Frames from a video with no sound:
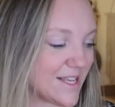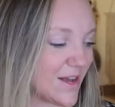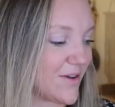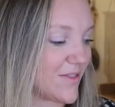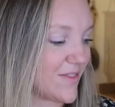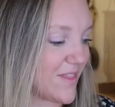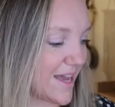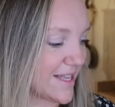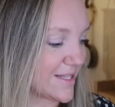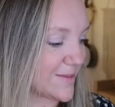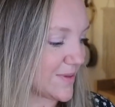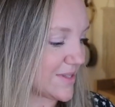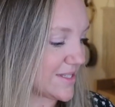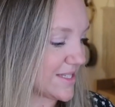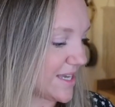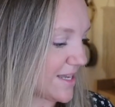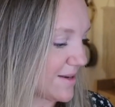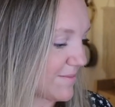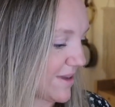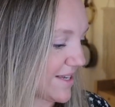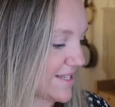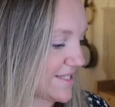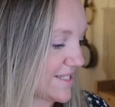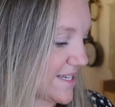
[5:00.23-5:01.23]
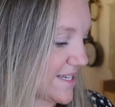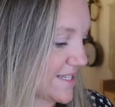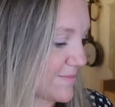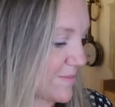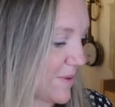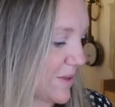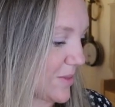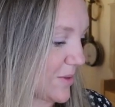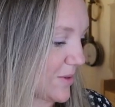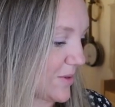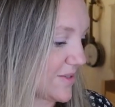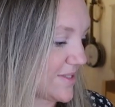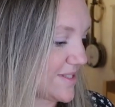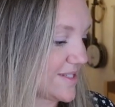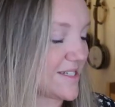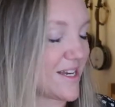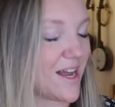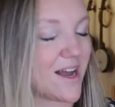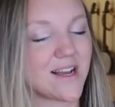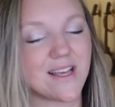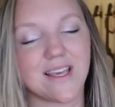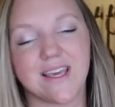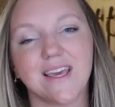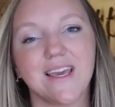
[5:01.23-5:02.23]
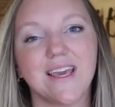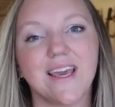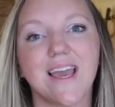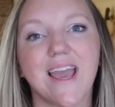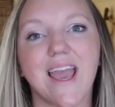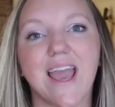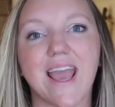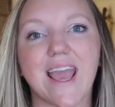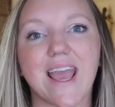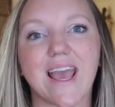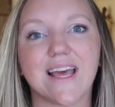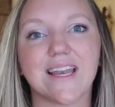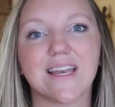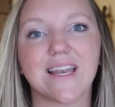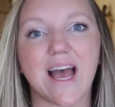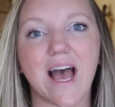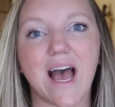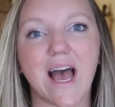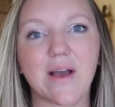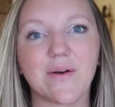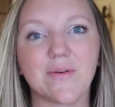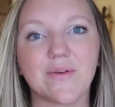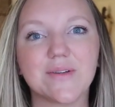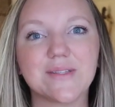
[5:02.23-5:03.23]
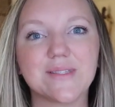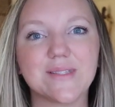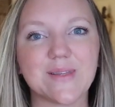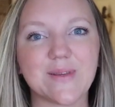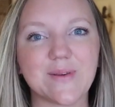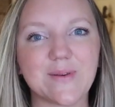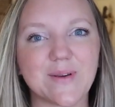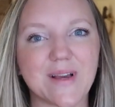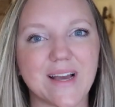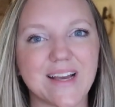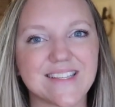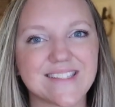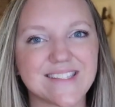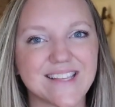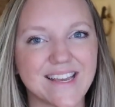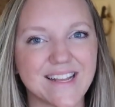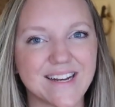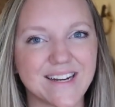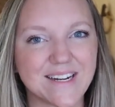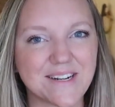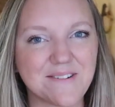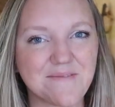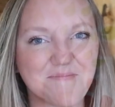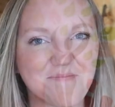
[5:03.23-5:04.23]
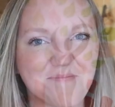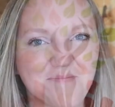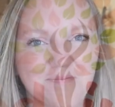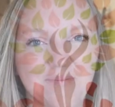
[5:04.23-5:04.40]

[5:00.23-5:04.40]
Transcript: So that's what's in six month old stocking and I will see you guys later.